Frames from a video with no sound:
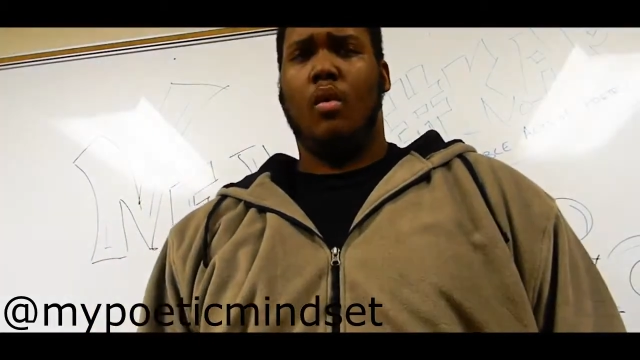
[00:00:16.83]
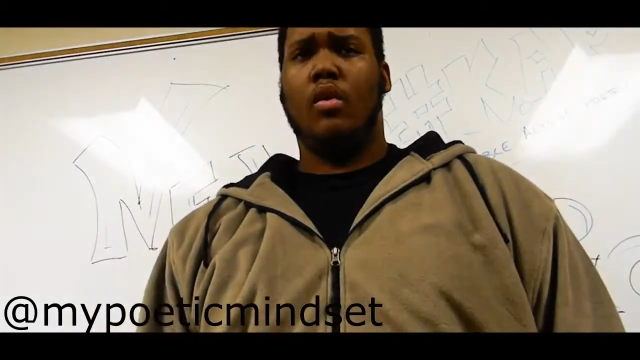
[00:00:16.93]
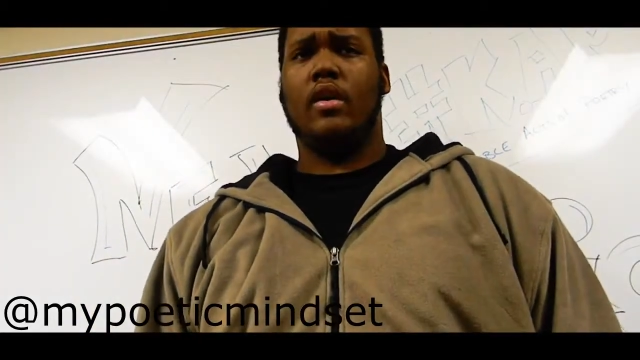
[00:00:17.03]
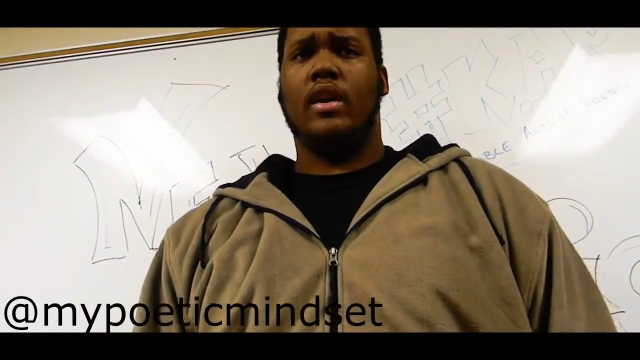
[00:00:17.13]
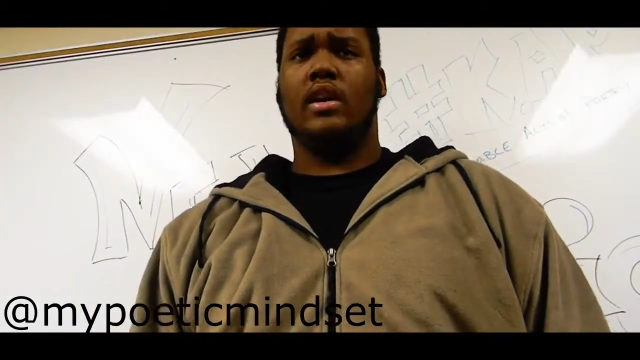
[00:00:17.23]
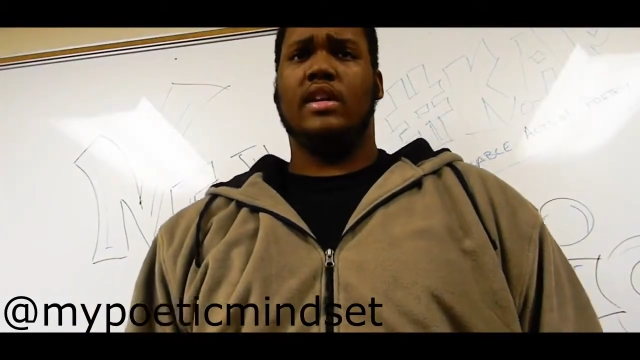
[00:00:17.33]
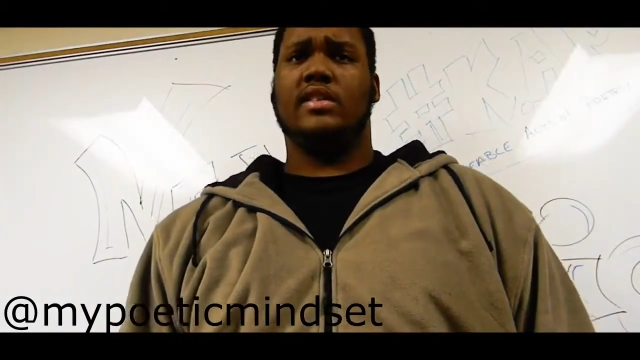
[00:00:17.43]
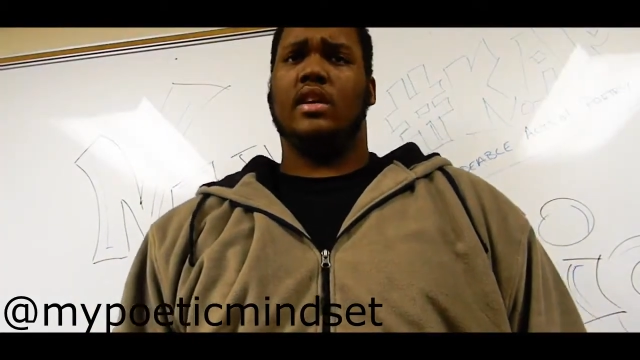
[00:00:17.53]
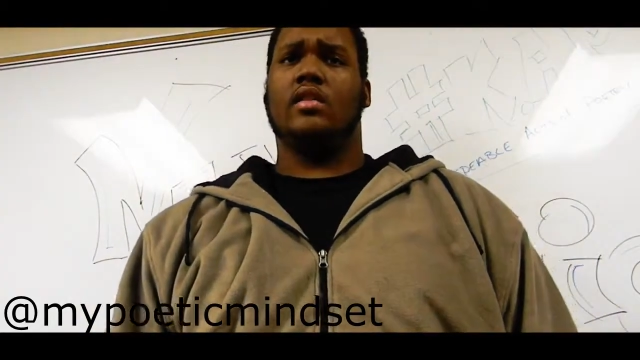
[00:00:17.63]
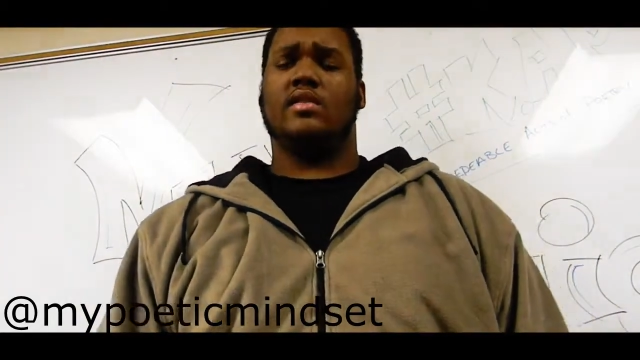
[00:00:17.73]
Where are the
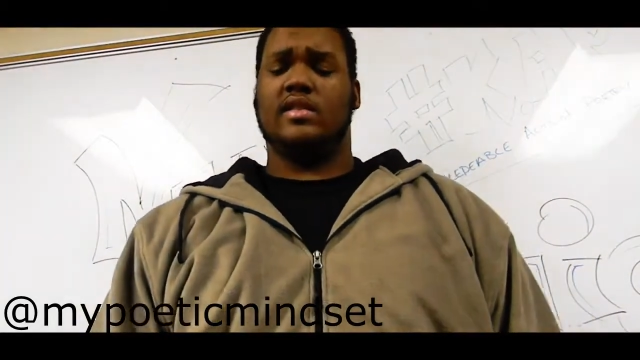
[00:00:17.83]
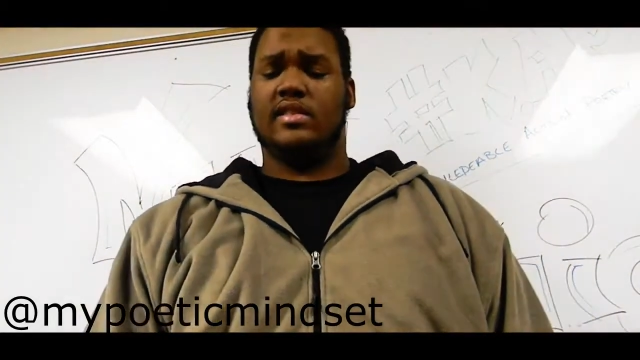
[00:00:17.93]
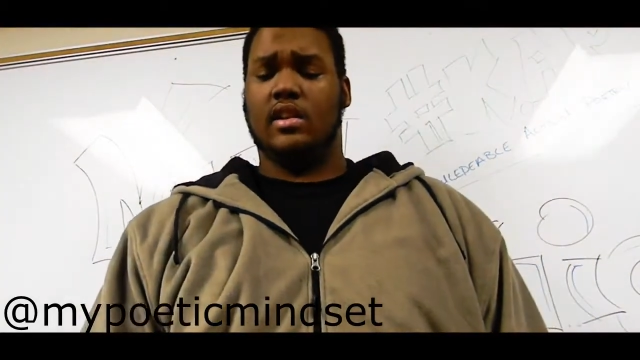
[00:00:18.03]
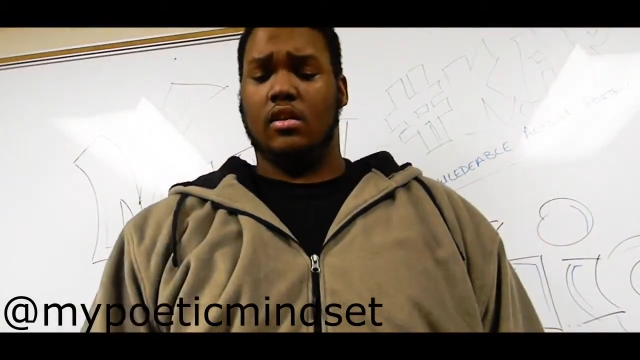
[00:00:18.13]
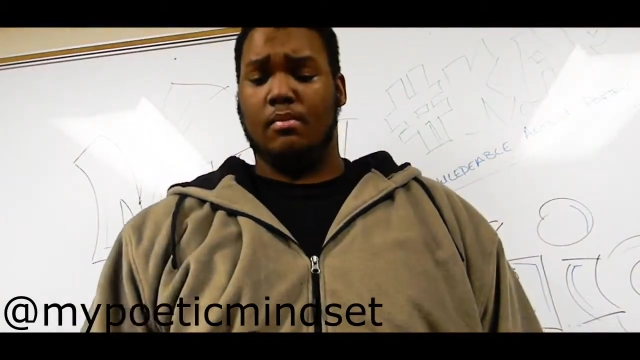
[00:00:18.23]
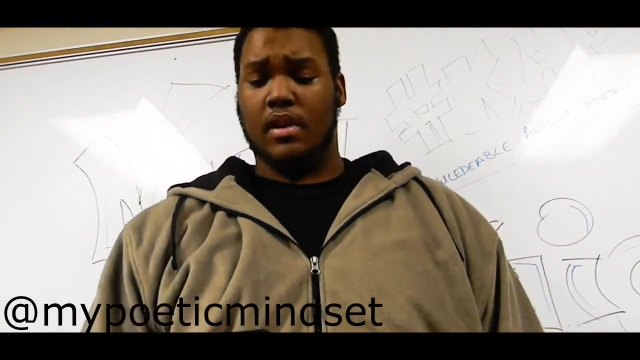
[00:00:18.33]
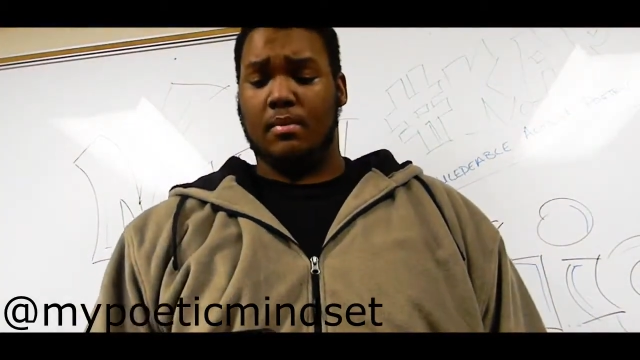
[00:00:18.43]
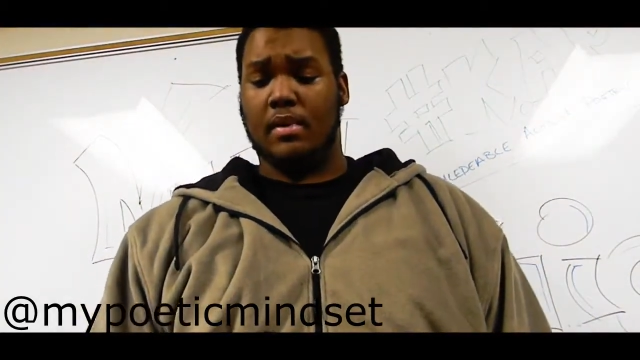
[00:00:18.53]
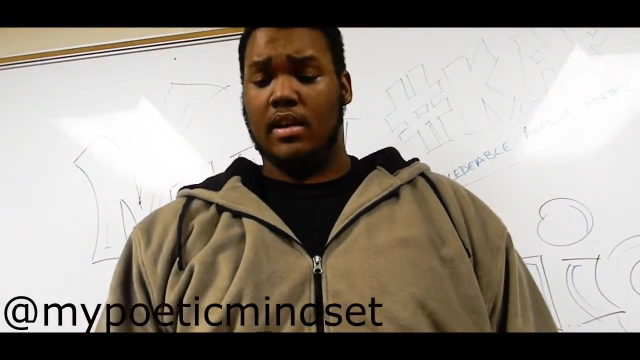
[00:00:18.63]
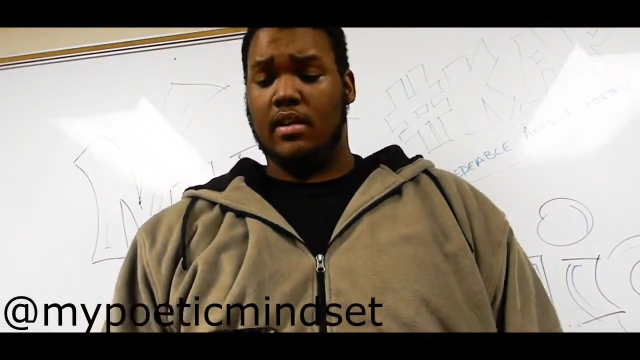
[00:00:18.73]
details? Is still a
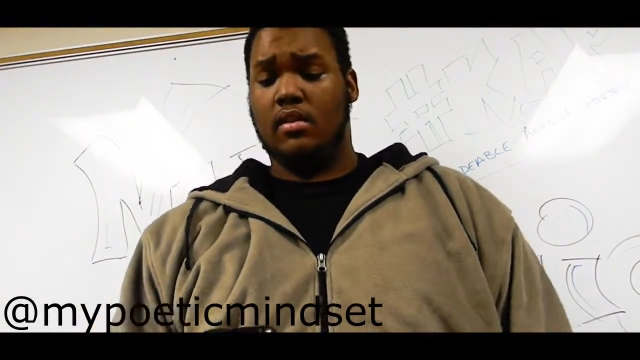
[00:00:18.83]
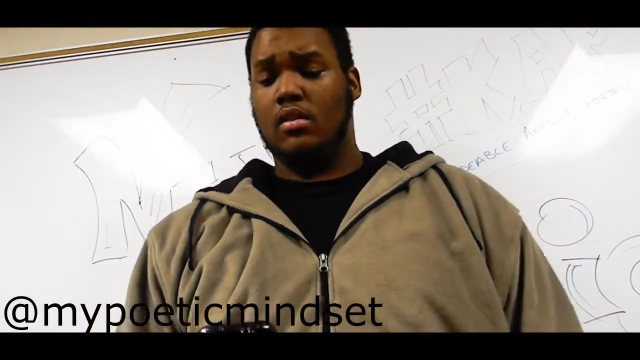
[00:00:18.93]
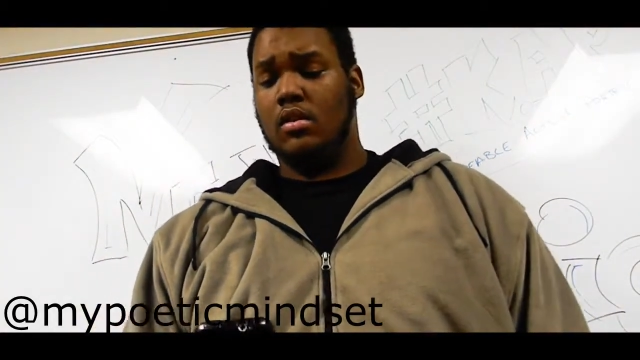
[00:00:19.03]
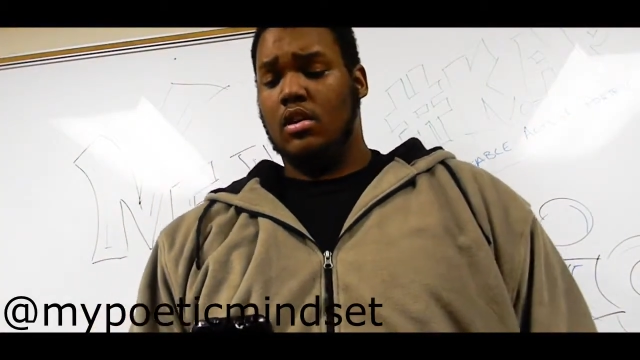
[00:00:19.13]
book pending?